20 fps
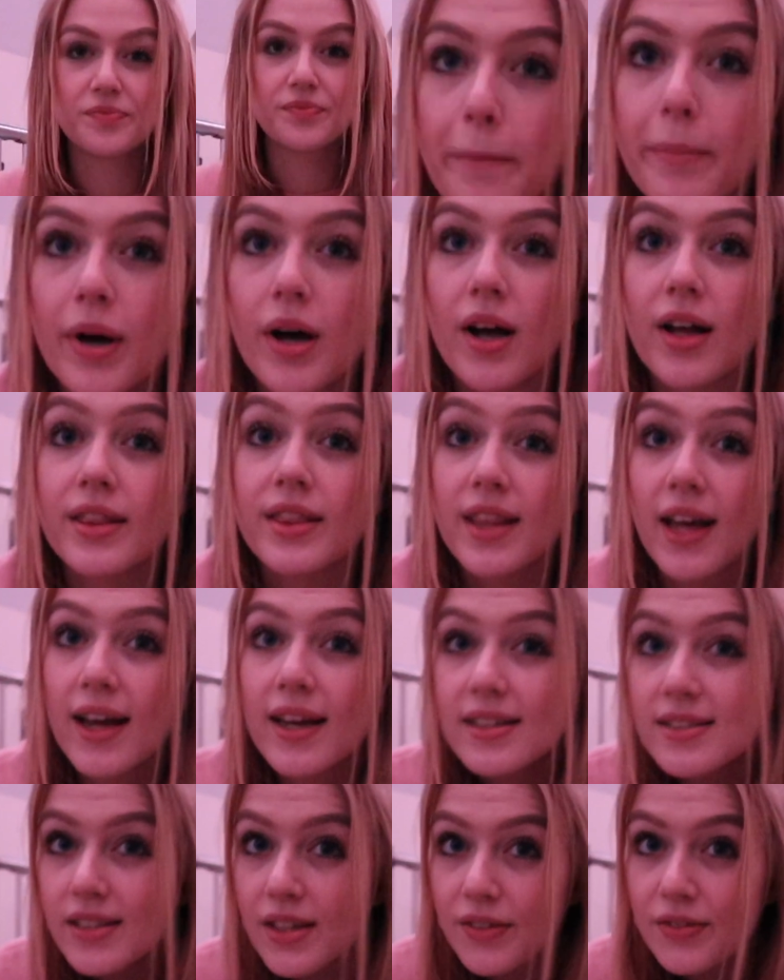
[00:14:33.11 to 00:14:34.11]
But
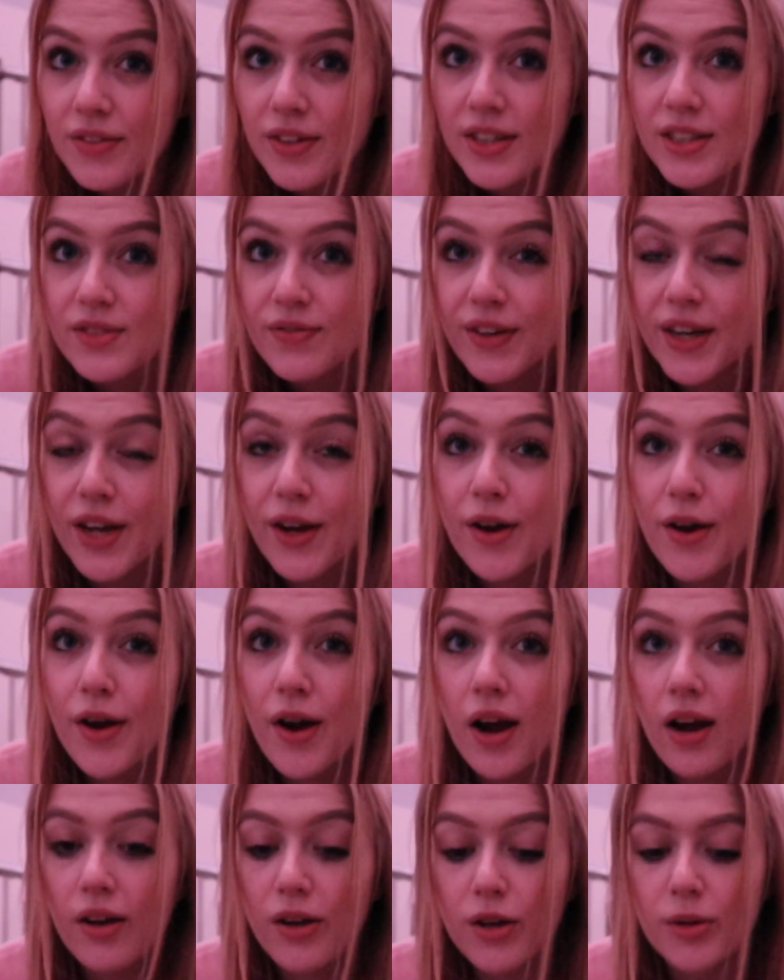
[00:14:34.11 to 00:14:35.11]
that is it for this video.
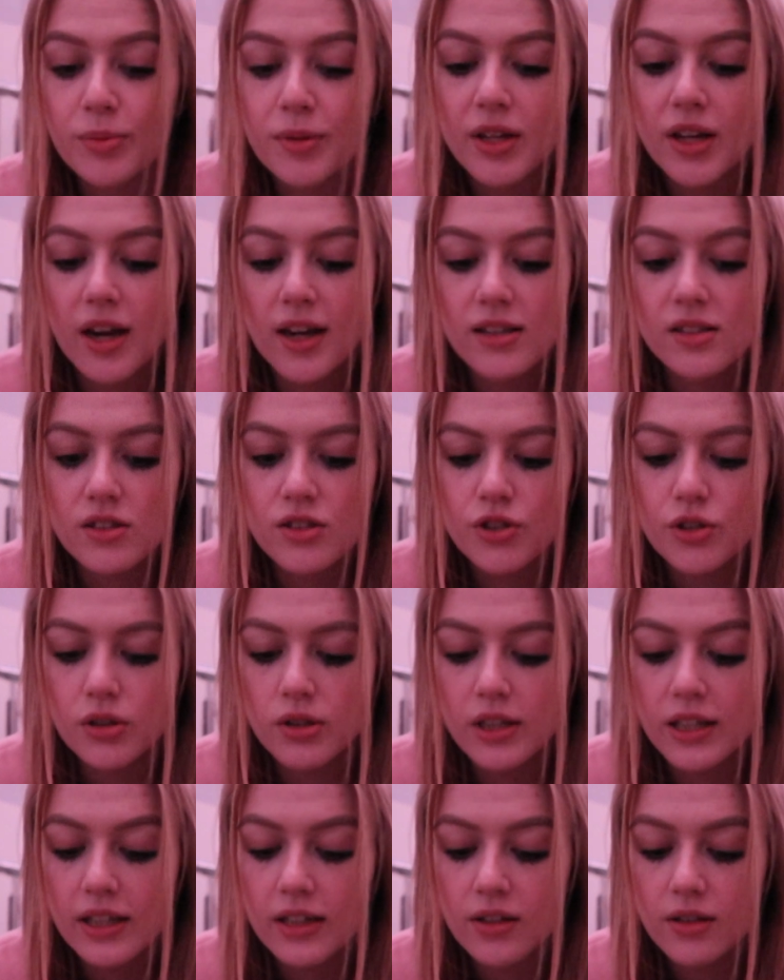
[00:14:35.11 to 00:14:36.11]
I hope you guys
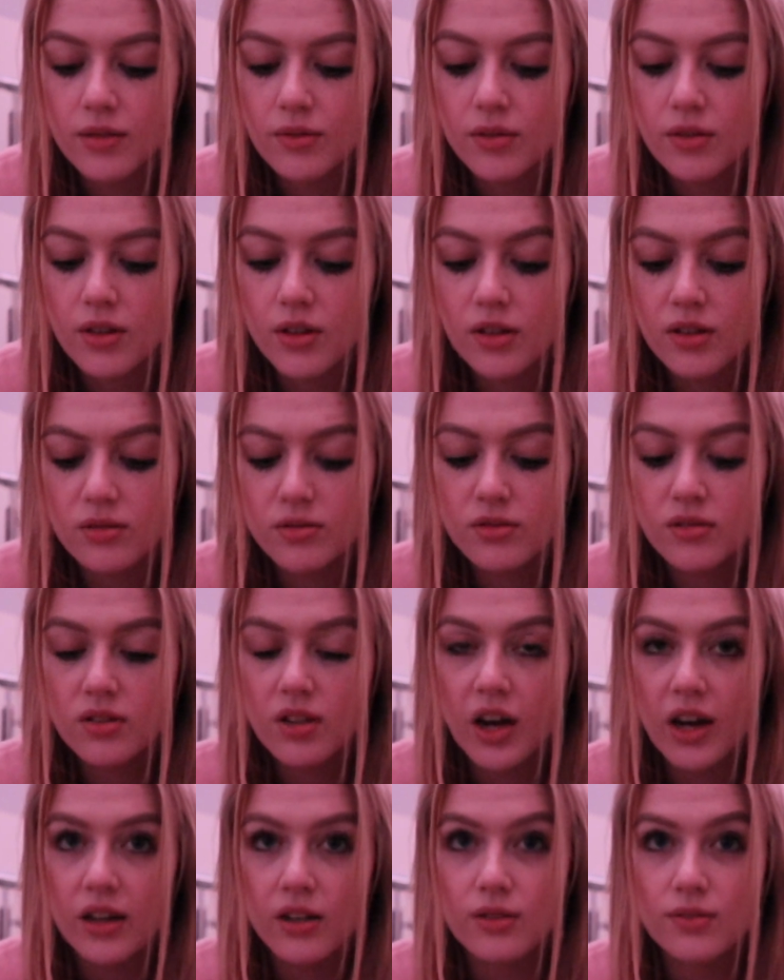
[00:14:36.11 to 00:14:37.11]
enjoyed the
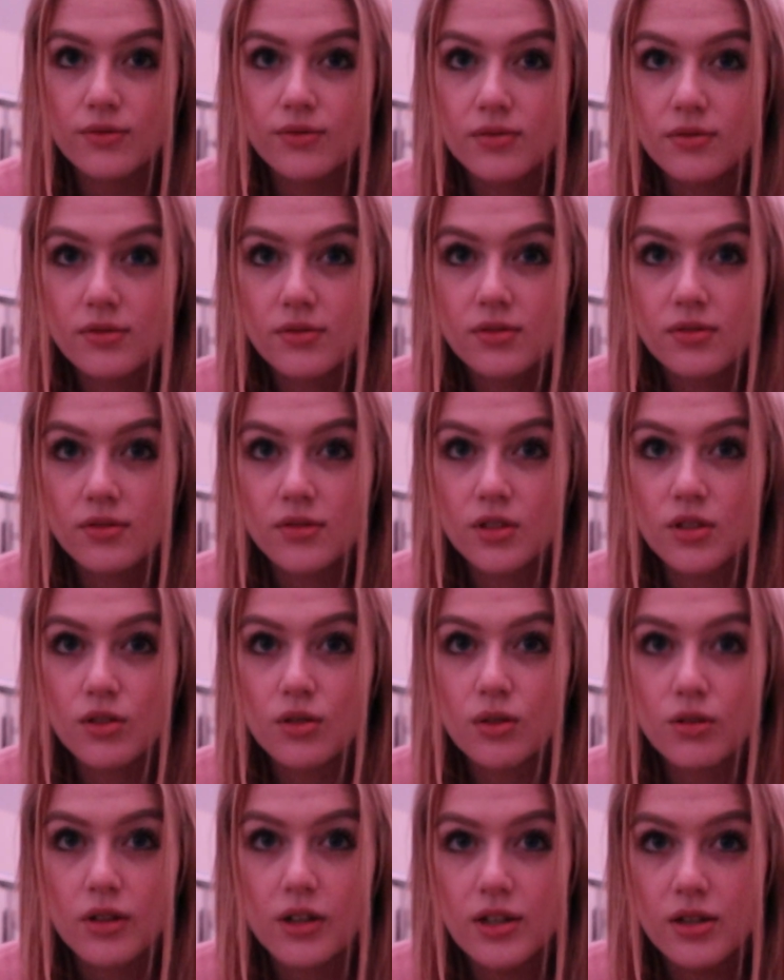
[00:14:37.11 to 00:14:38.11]
kind of
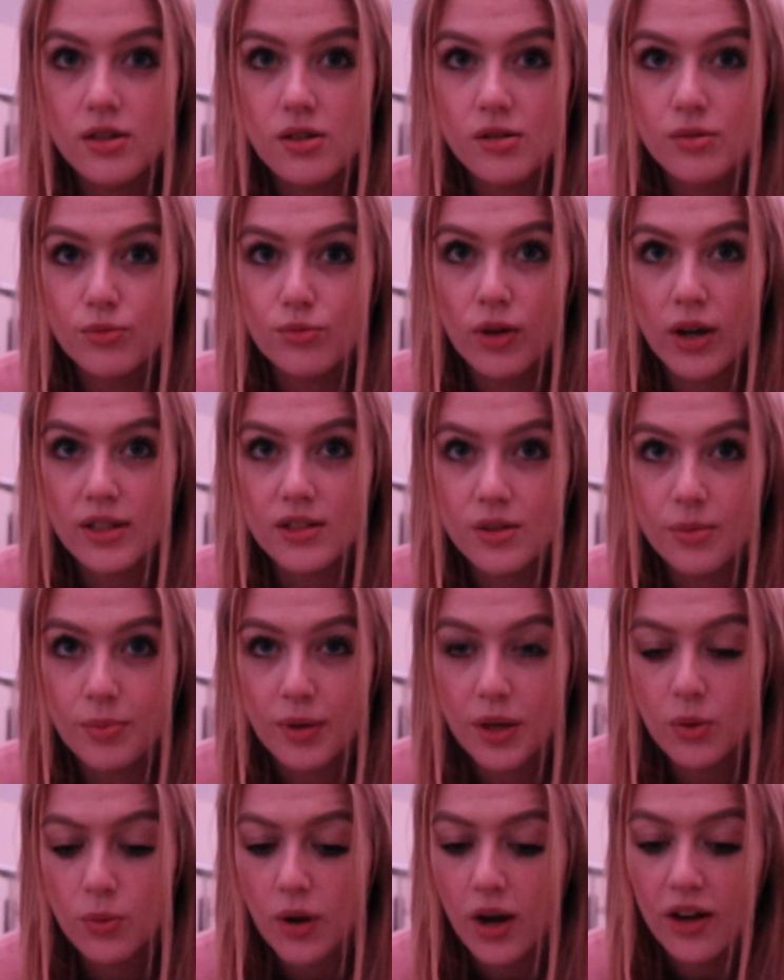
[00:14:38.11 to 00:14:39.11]
tutorial,
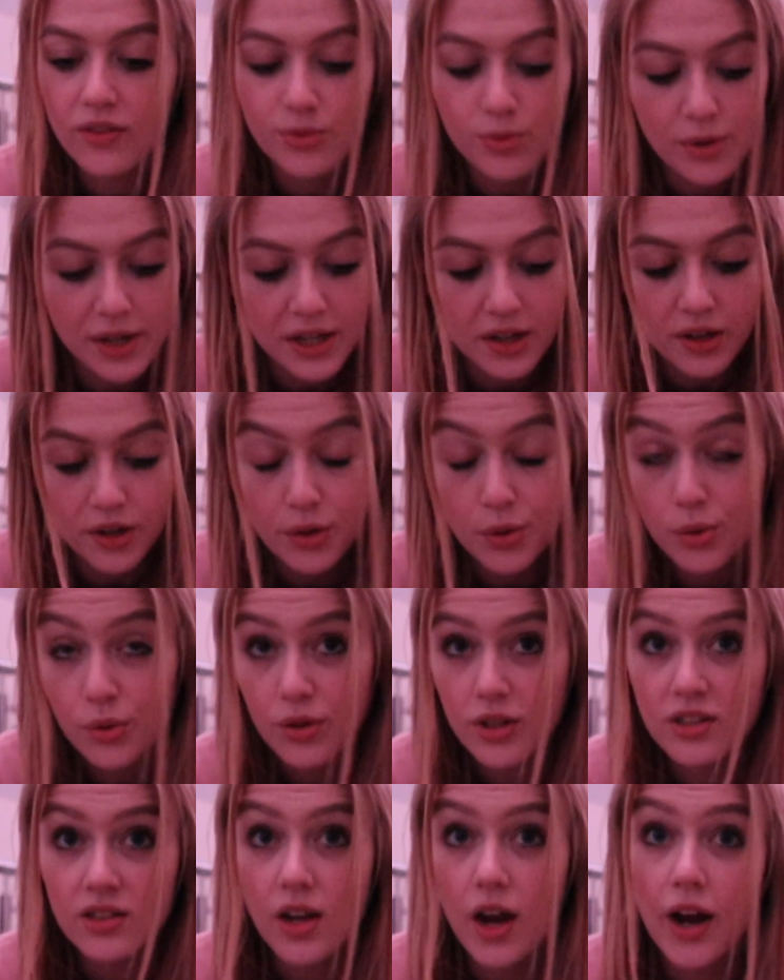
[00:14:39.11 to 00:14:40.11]
recipe, whatever we're gonna call
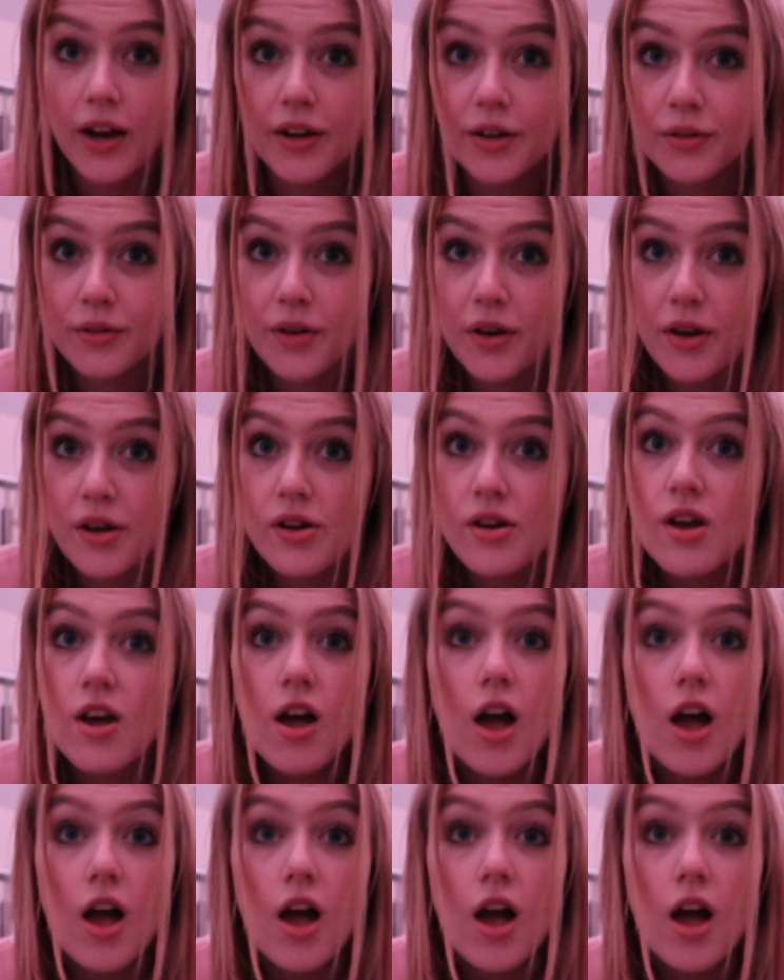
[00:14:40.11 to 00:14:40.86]
this, I don't know.